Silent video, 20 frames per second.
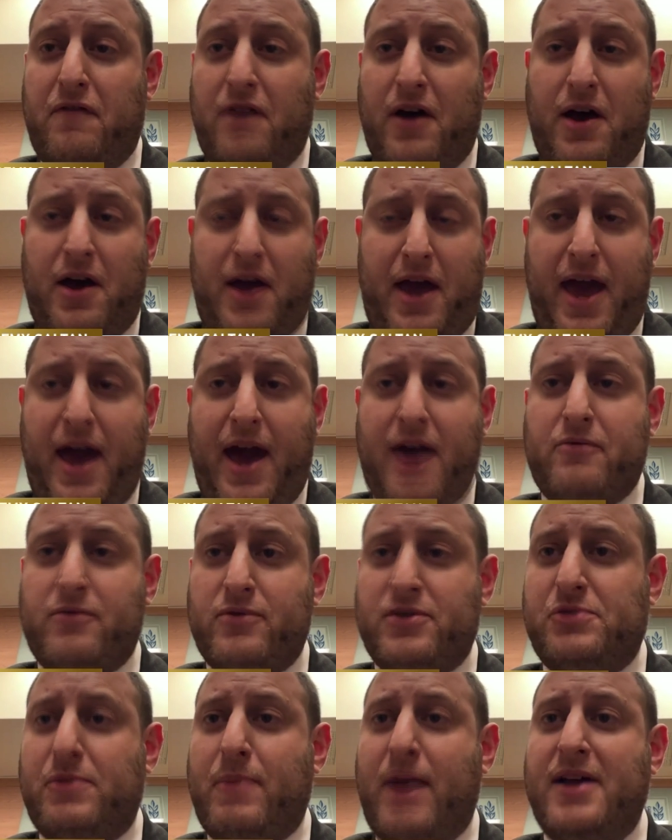uh, had
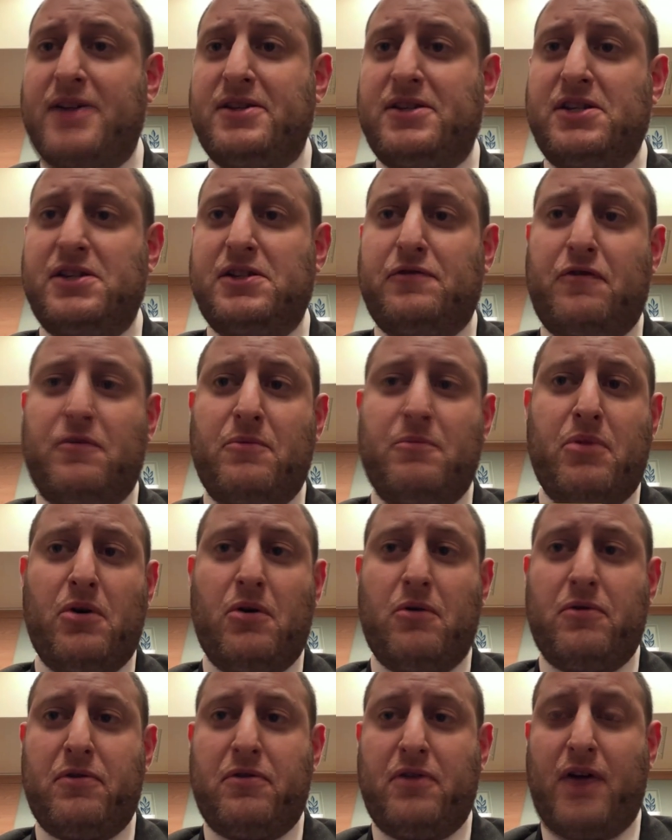responses from
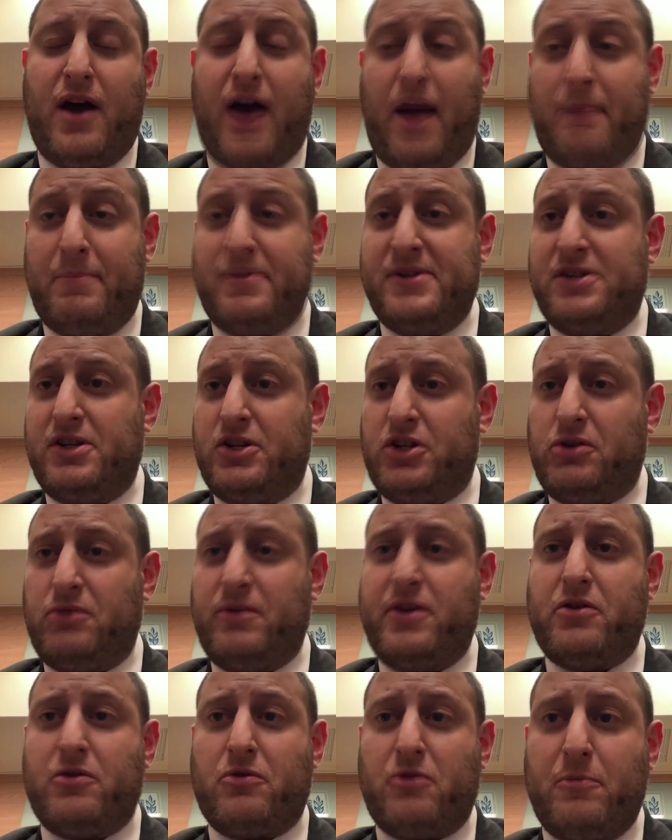both uh,
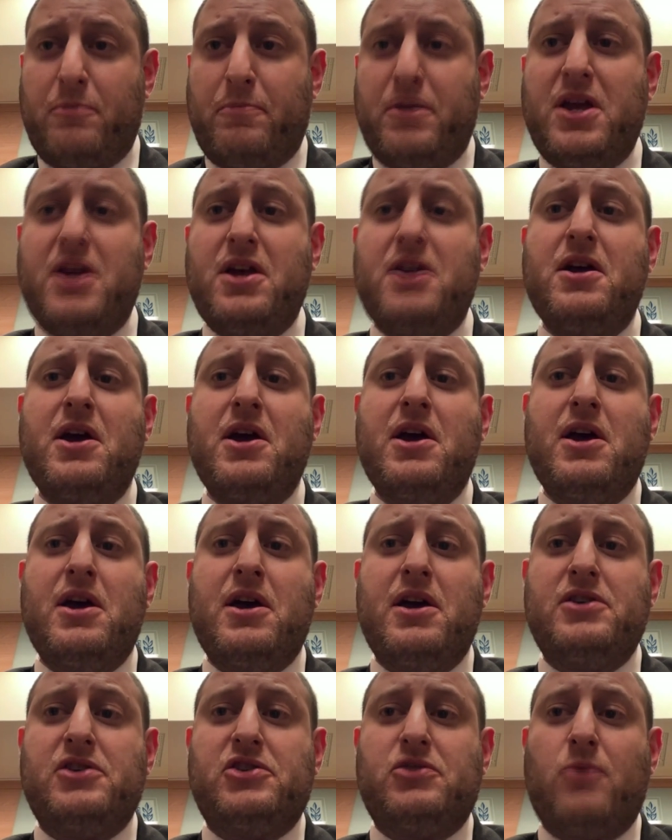opposition leader Lapid
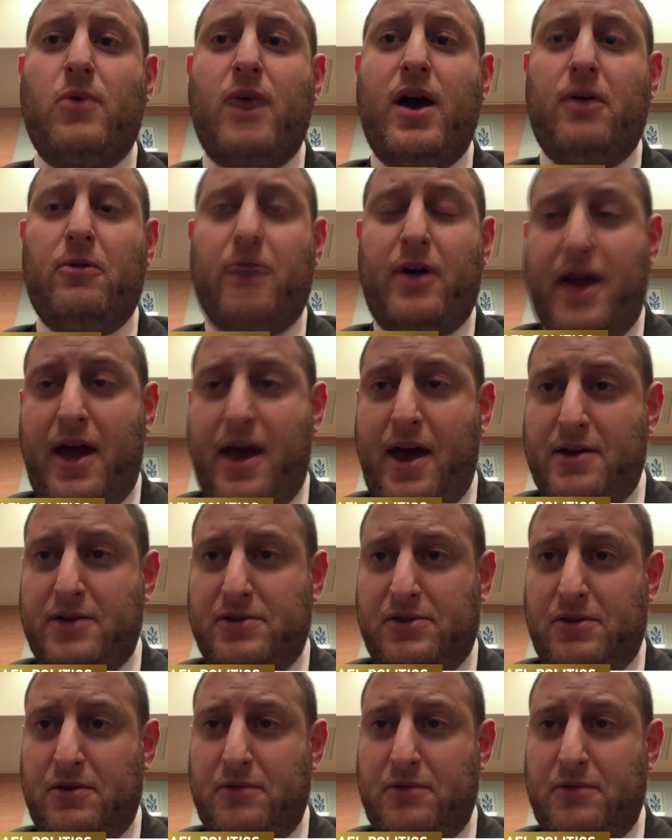as well as